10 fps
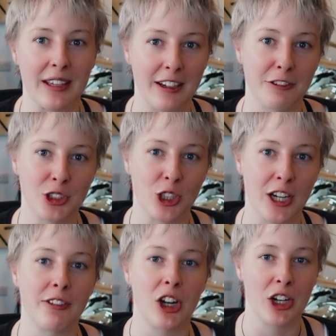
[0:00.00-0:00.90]
enough to
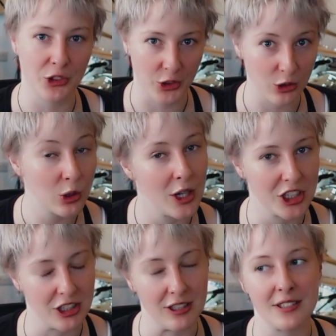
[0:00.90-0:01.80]
kind of ask those
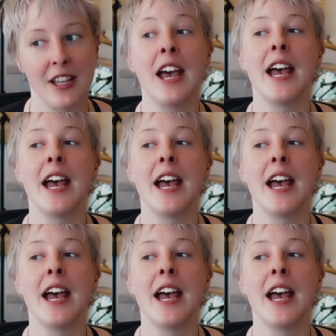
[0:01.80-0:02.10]
questions.